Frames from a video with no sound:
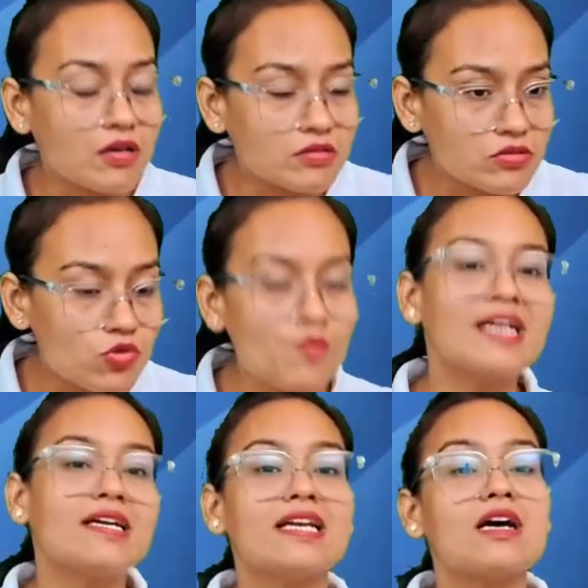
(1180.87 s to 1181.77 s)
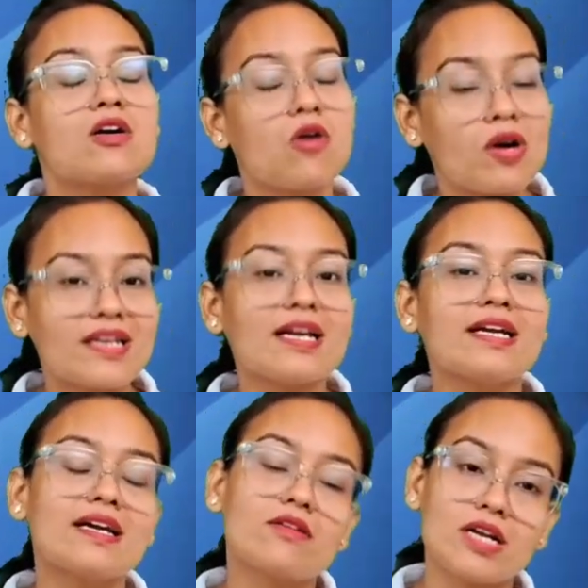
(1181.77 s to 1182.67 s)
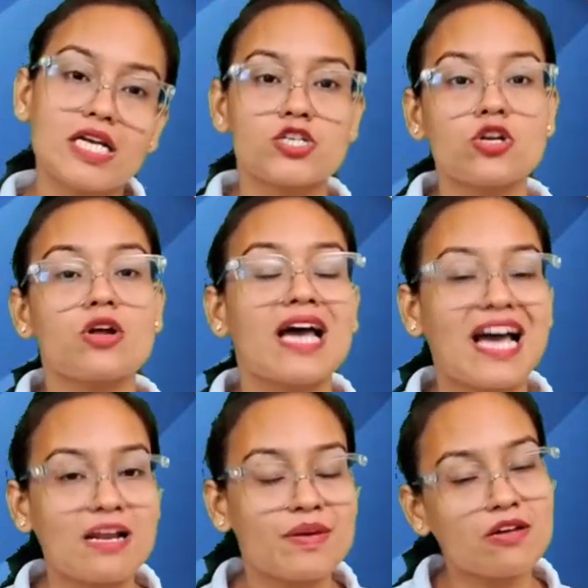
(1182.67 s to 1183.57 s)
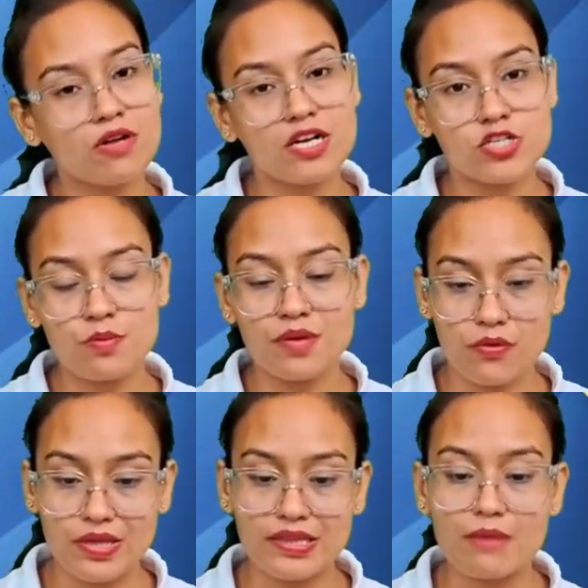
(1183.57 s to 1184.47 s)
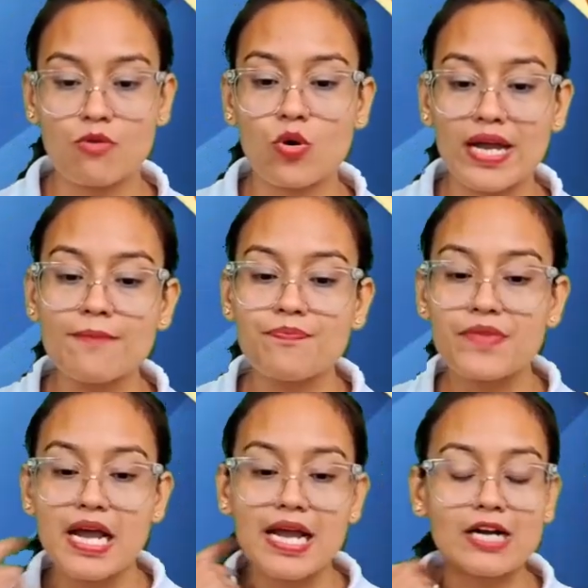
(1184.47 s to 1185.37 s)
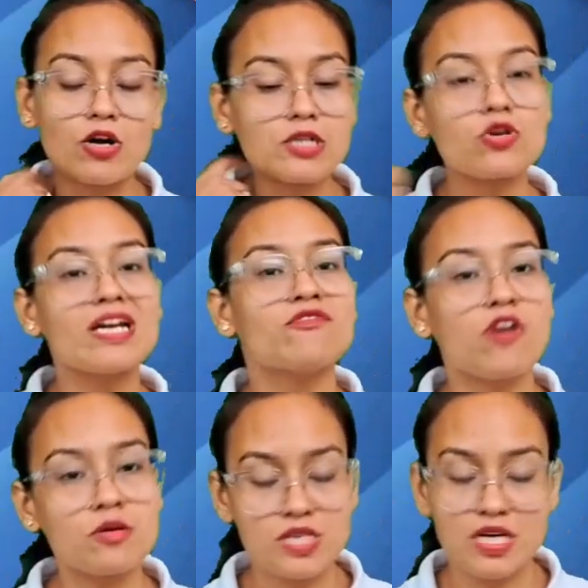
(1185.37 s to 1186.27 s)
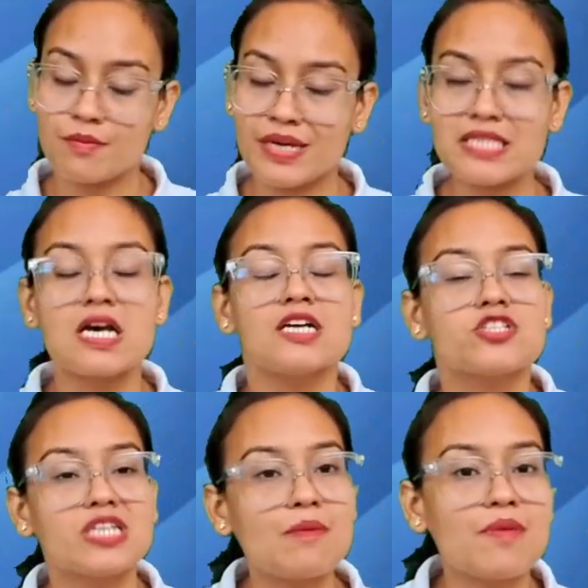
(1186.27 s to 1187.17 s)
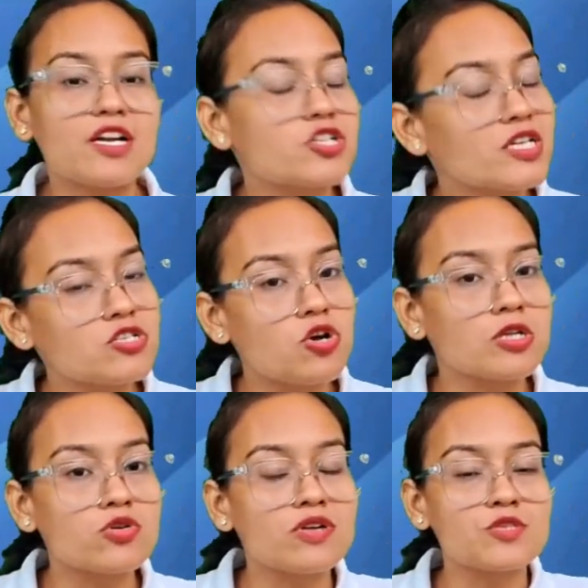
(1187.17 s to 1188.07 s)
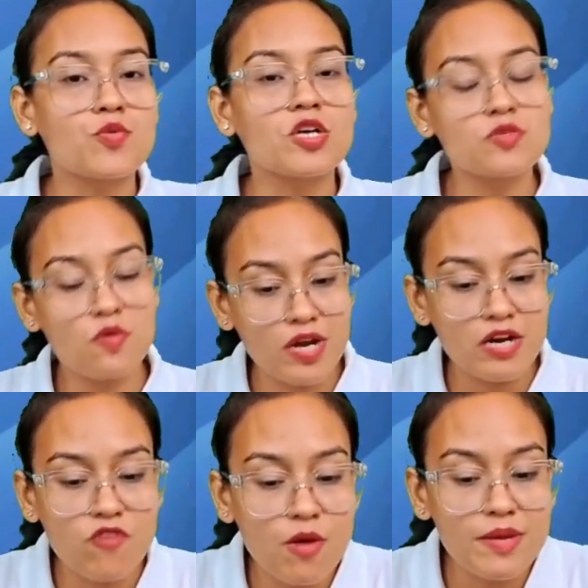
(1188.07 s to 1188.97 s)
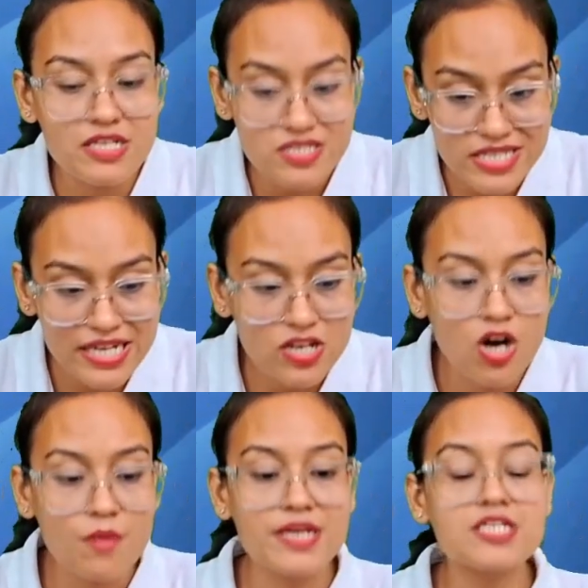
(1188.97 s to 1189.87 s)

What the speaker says: to maintain a coordinating relation or a helping relation between them, okay. It also informs, means Jila Parishad is also responsible for informing state government